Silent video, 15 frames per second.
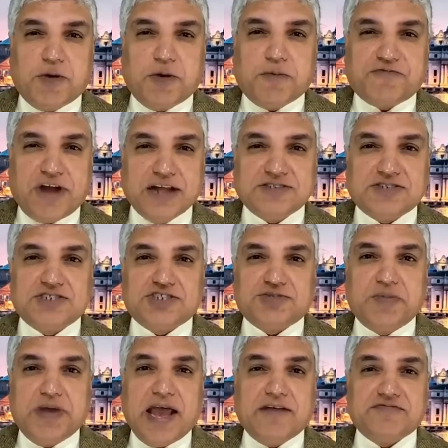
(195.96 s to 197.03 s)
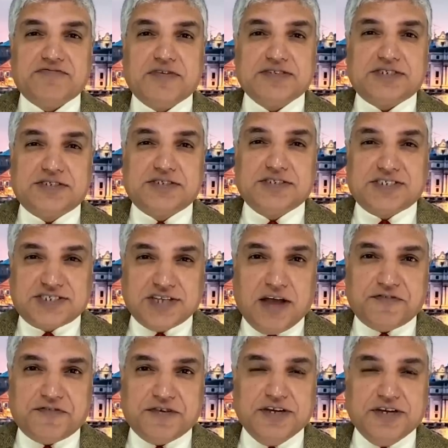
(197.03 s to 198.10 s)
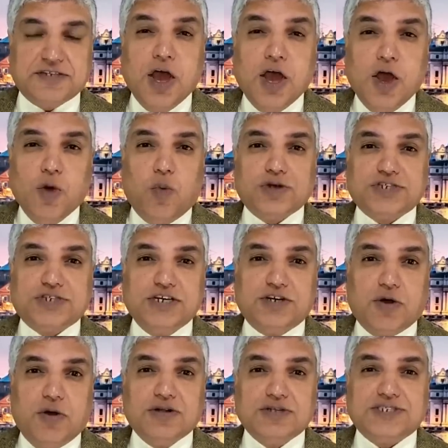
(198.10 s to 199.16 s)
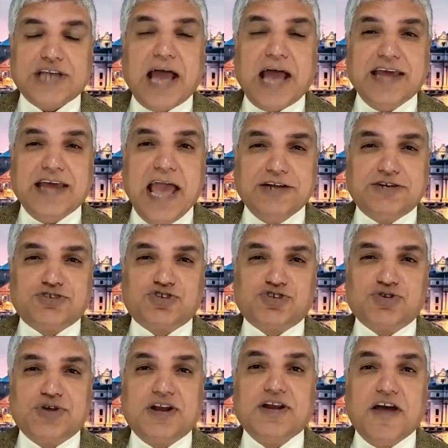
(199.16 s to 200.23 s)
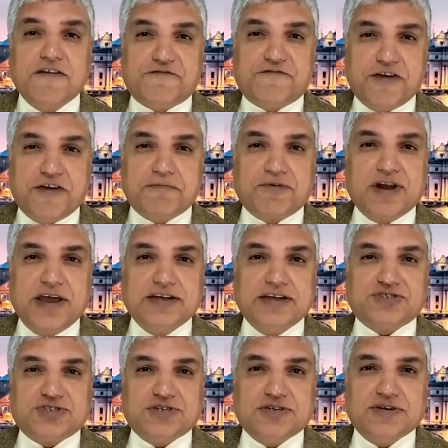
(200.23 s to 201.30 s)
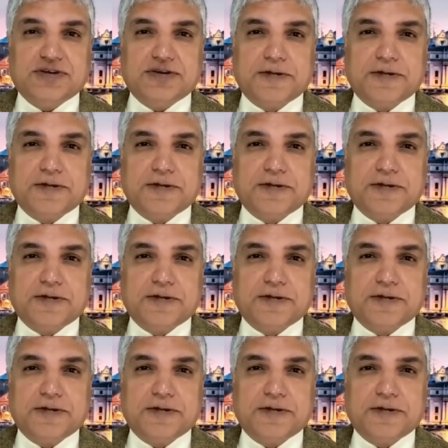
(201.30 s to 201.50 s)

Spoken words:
Pope Francis may have suffered what he calls an atrial fibrillation.